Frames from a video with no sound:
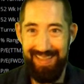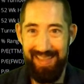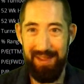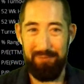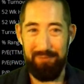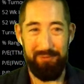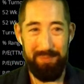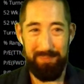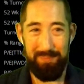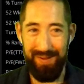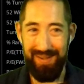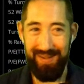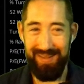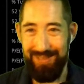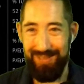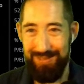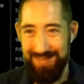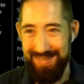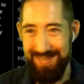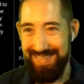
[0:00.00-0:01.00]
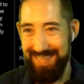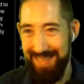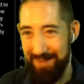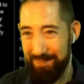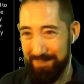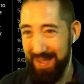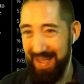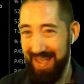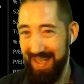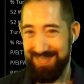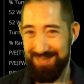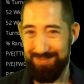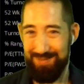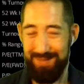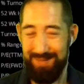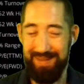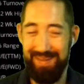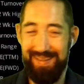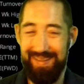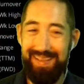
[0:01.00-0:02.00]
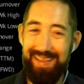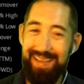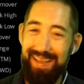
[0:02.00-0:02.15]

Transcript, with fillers: Everybody loses their password.